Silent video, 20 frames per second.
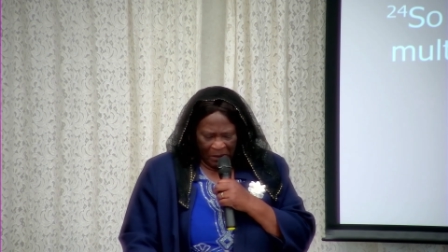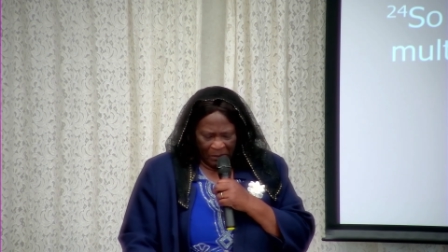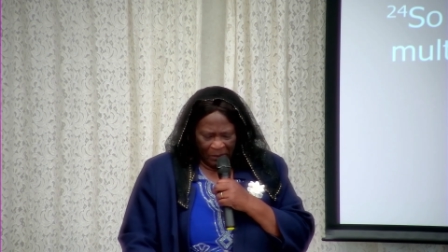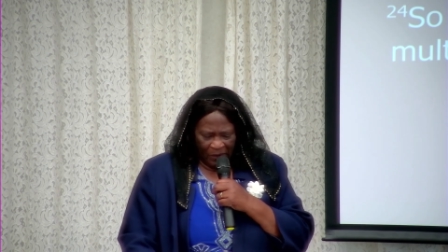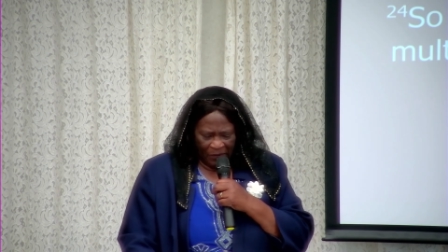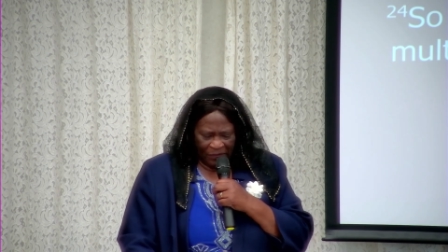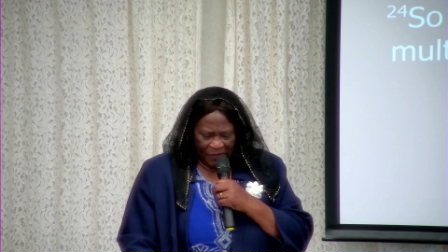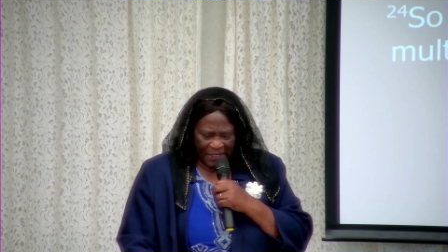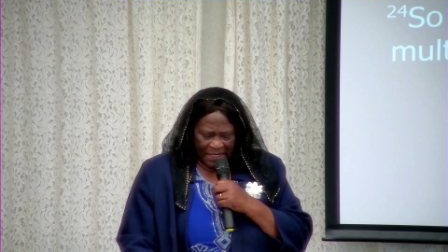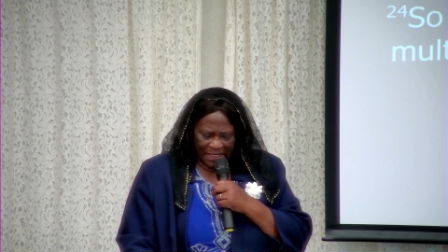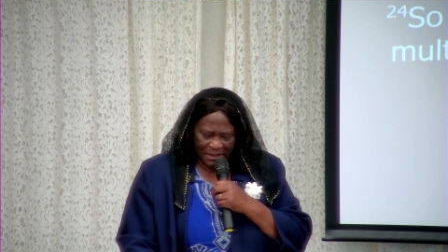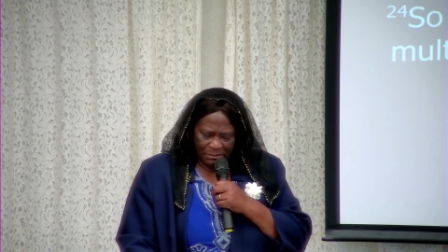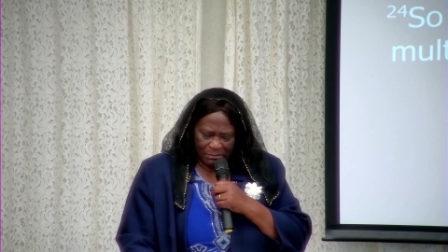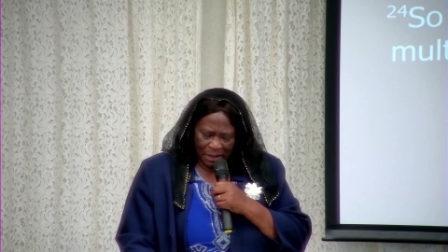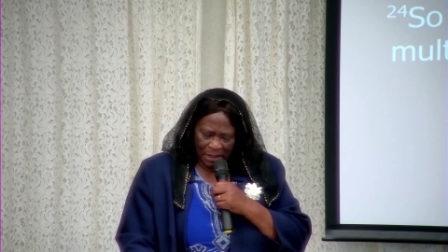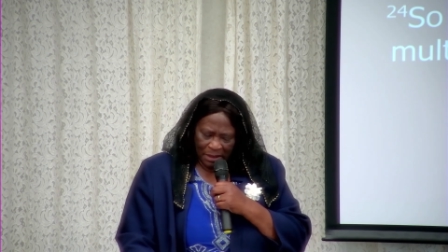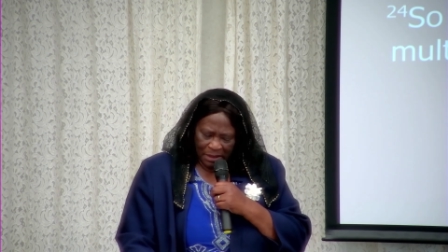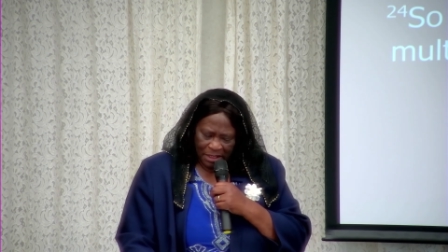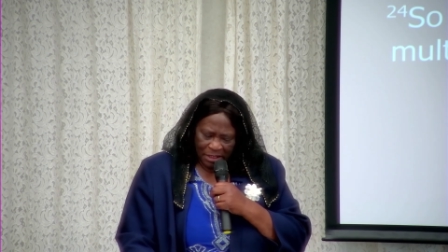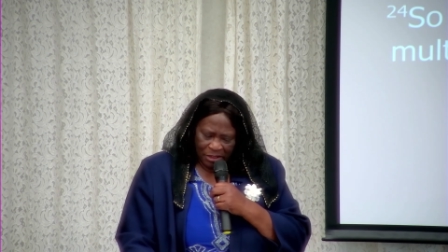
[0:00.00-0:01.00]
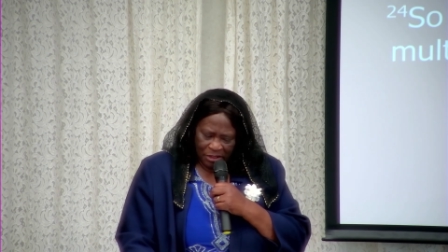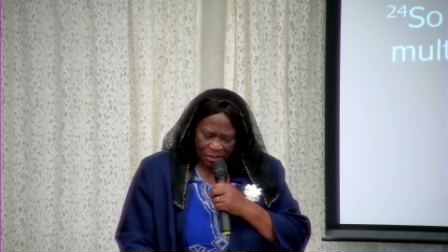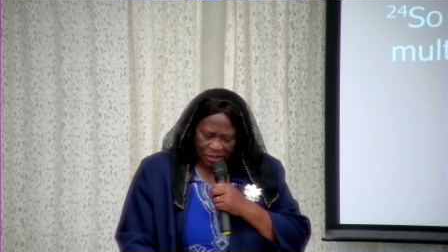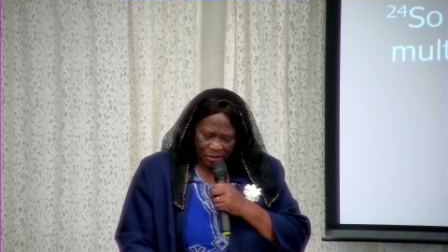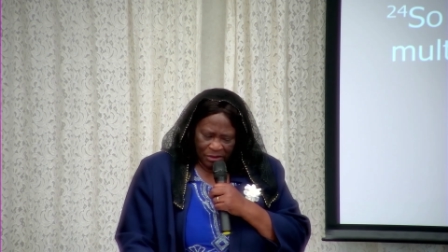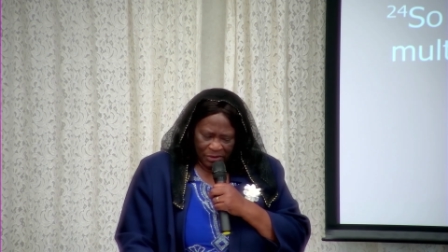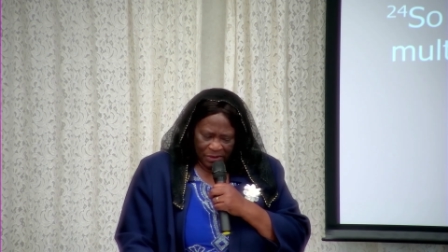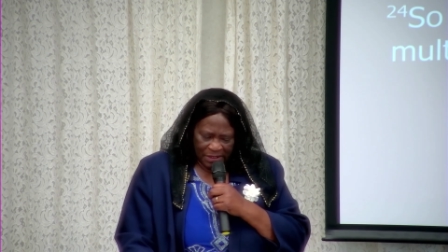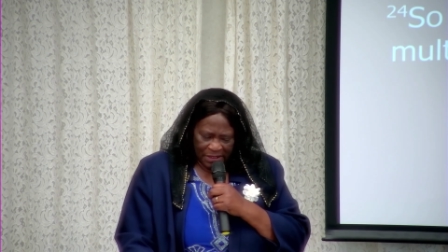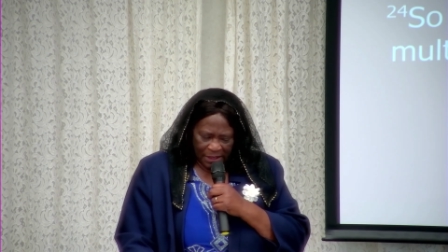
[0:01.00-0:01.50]
But these
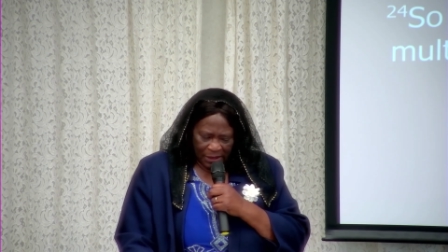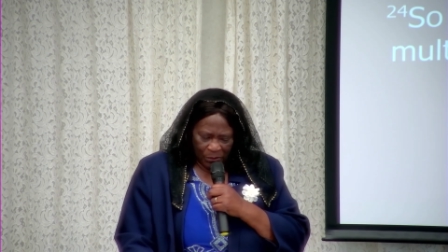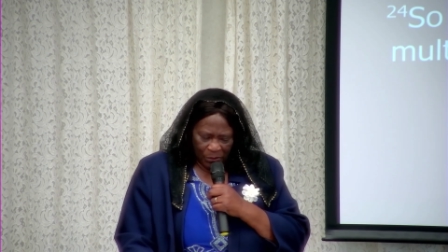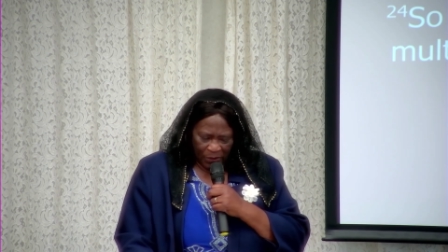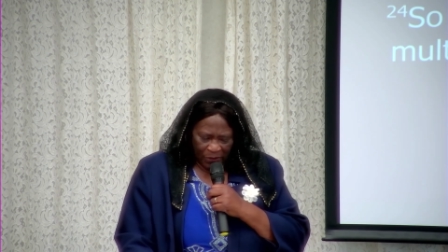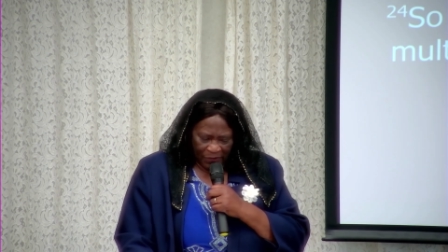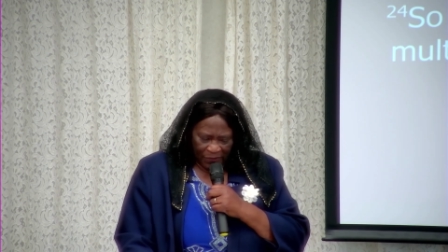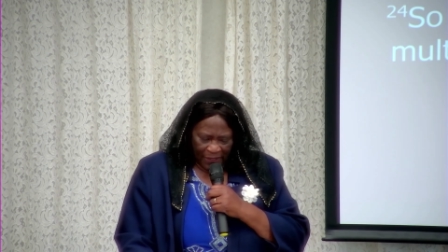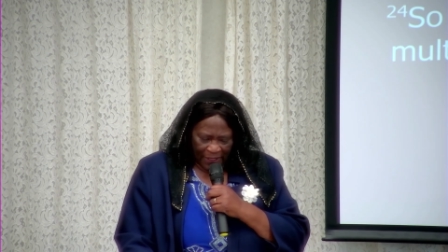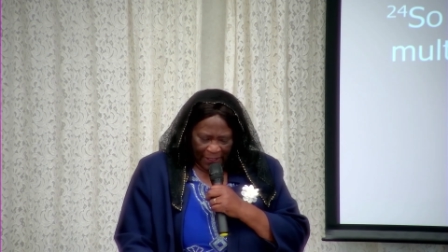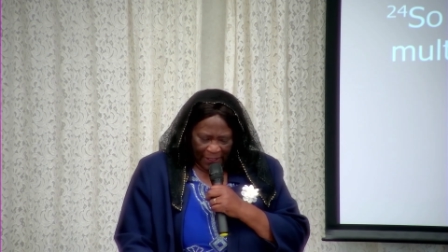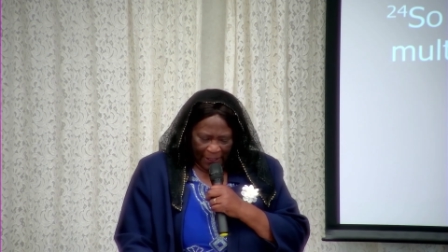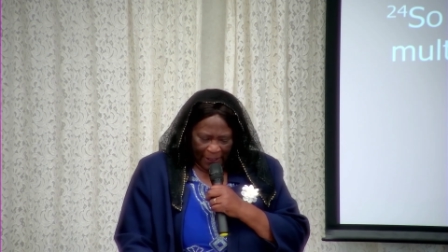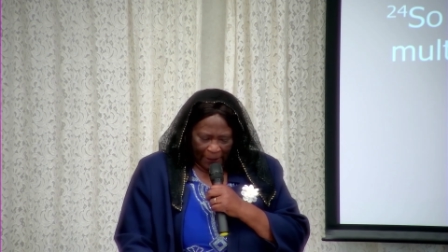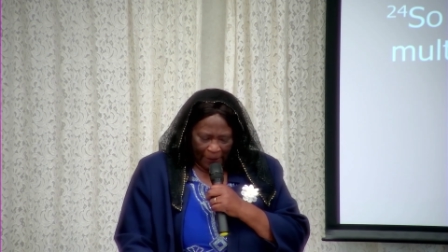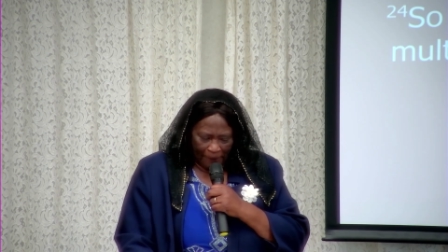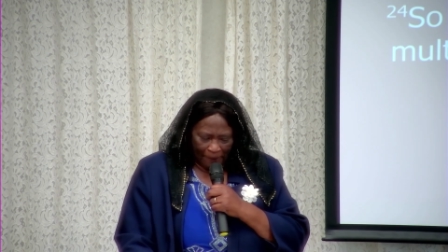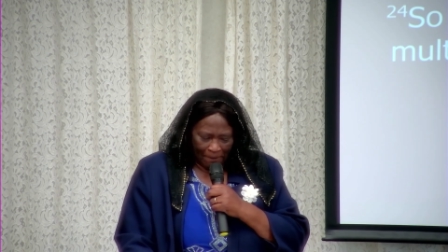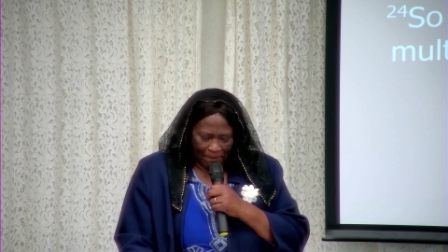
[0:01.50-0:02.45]
multitudes that were there,